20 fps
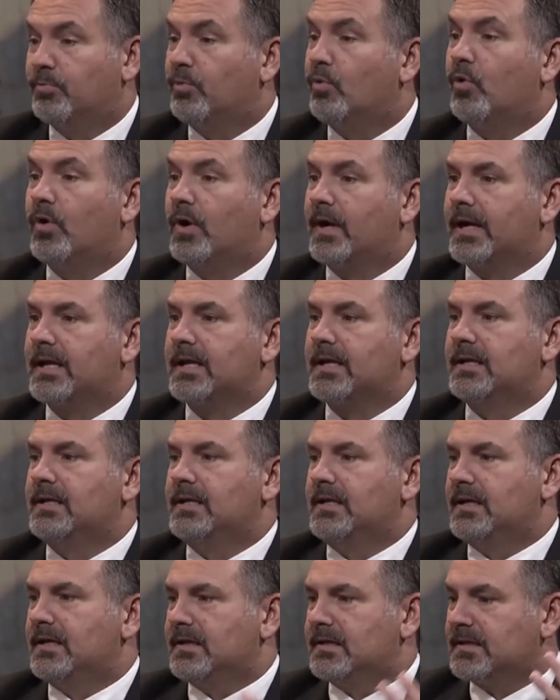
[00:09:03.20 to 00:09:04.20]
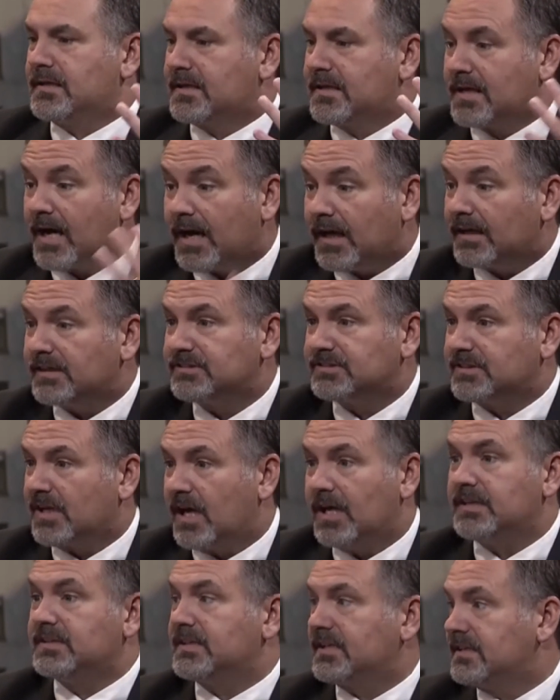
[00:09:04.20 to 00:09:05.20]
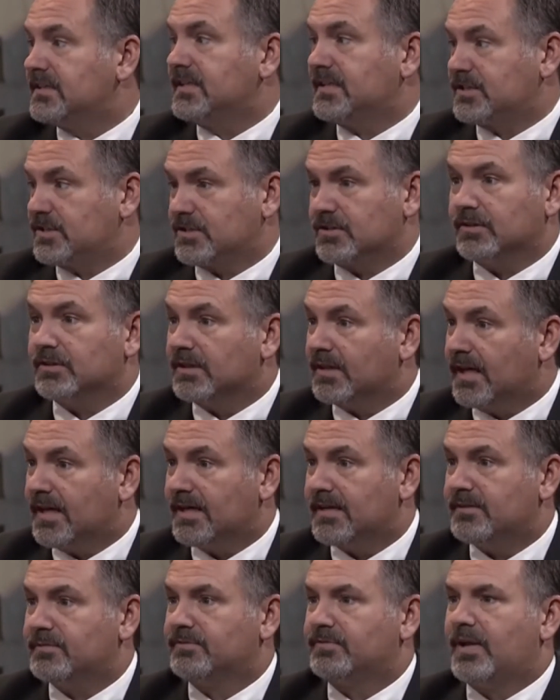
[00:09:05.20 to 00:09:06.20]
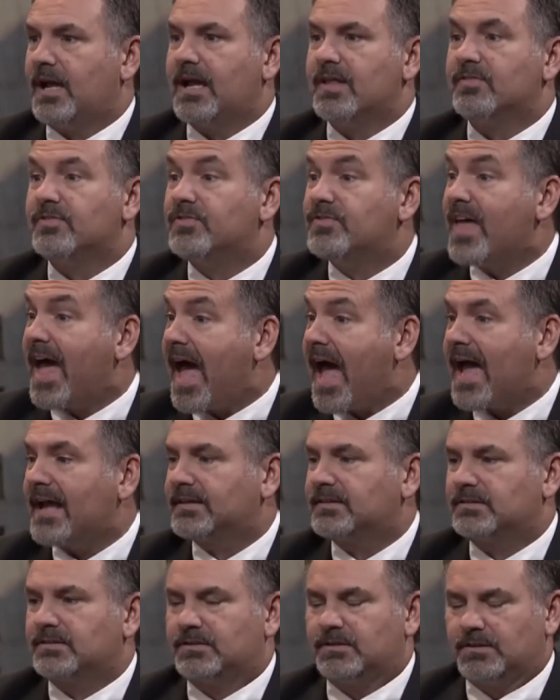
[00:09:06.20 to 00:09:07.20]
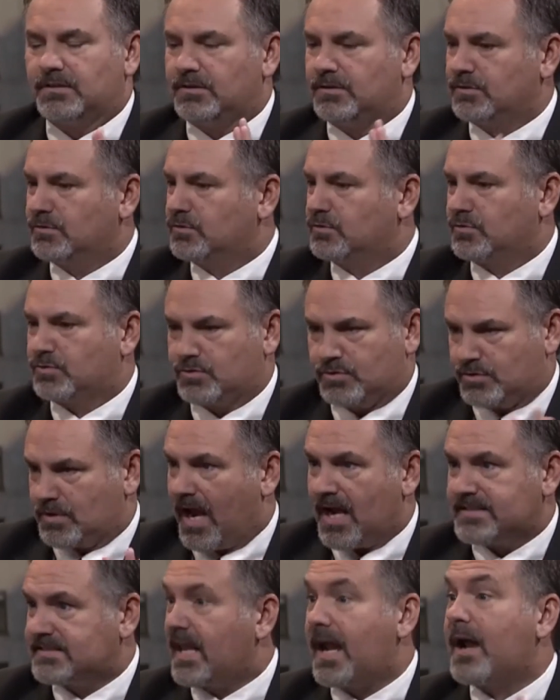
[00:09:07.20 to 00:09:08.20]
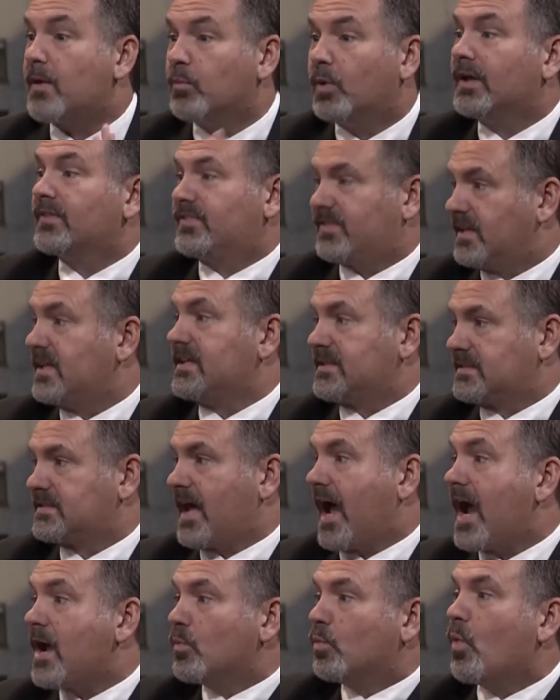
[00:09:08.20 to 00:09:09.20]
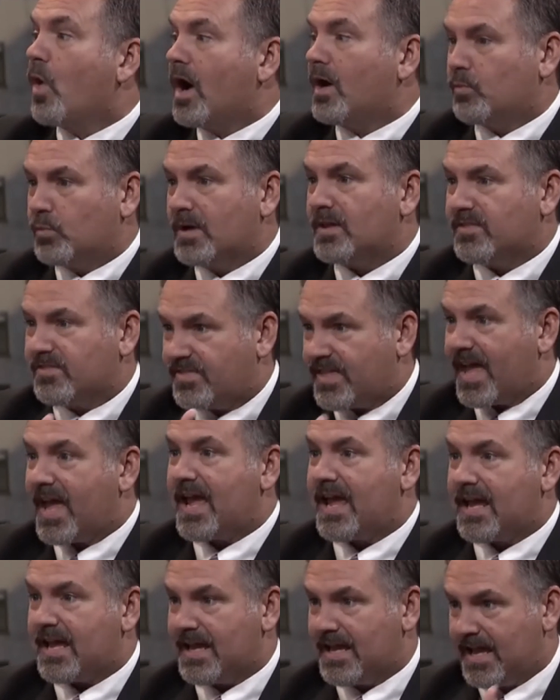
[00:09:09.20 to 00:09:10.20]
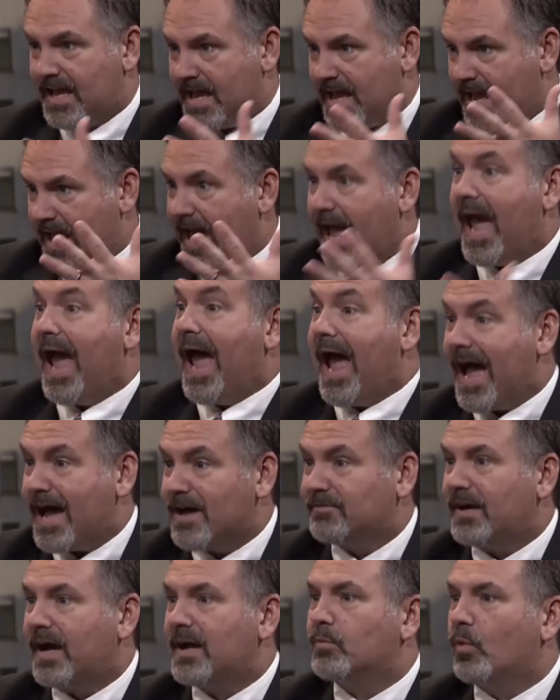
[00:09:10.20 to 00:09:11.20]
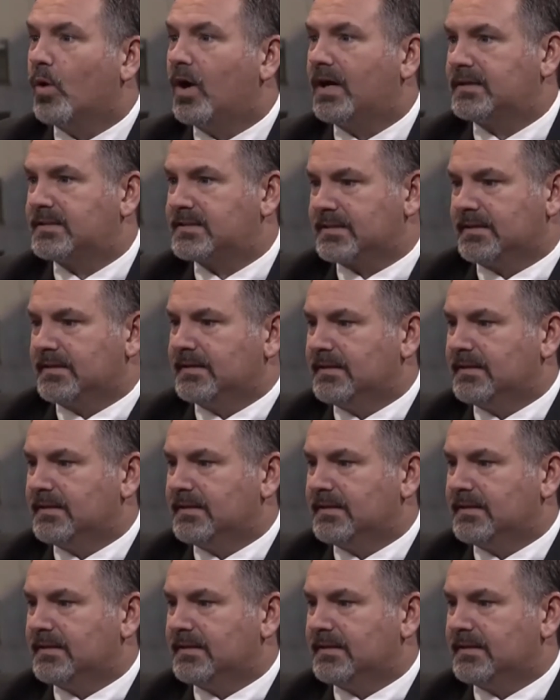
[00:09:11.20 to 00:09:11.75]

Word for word: boy, God's unconditional love. And that, I said, I want this. I want what they have. I want,